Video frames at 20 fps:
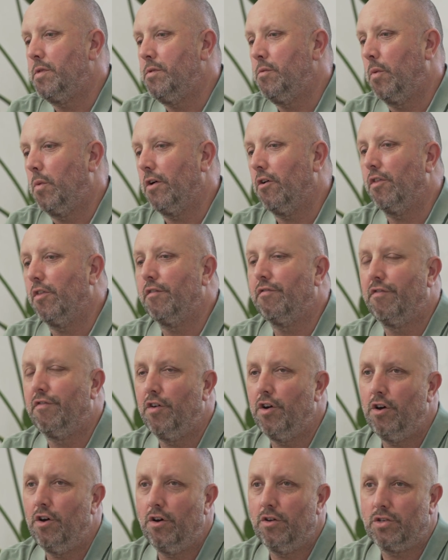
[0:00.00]
We're on the
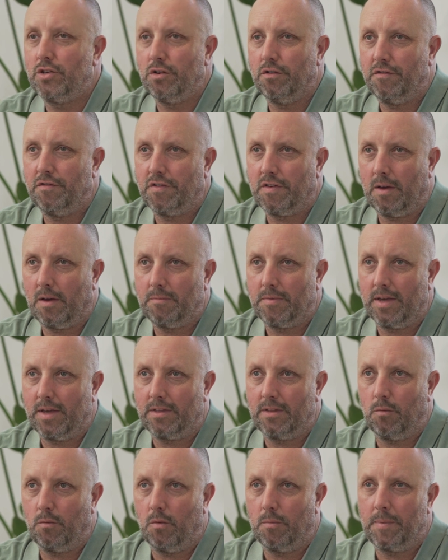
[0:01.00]
verge of
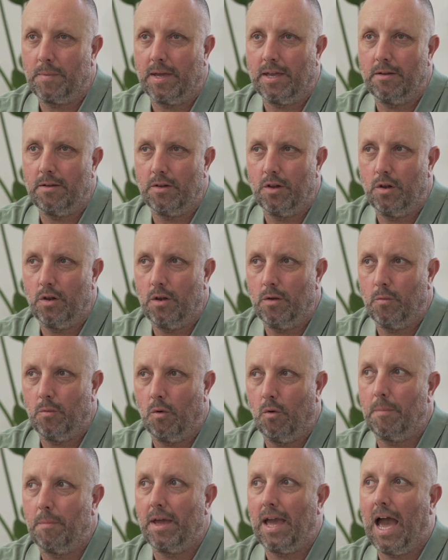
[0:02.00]
something that
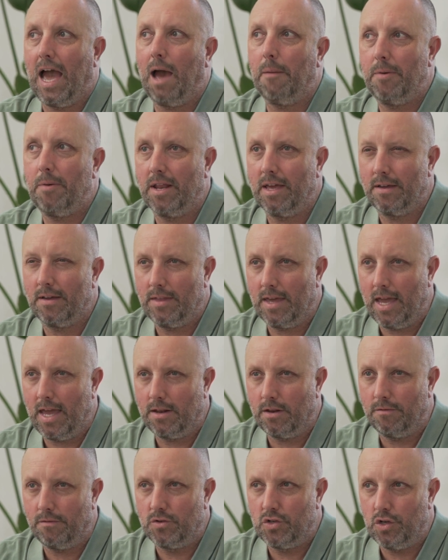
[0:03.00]
will be happening at the
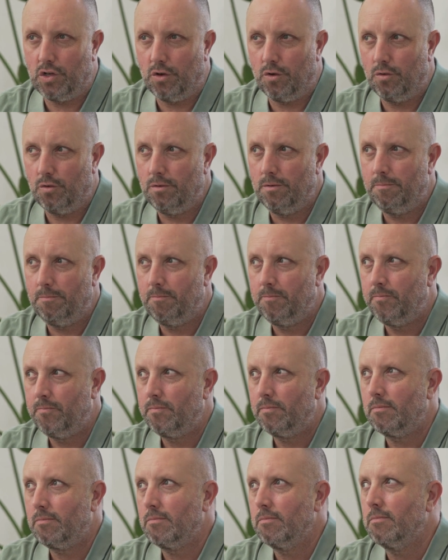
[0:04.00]
end of June.
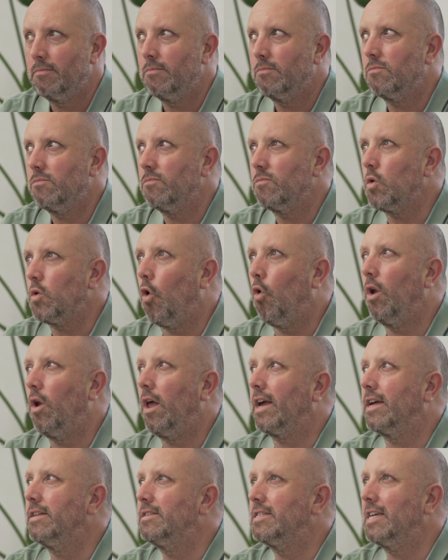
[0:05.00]
All I
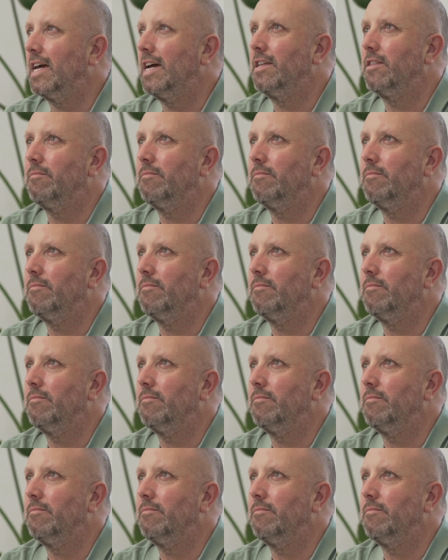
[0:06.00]
can say at the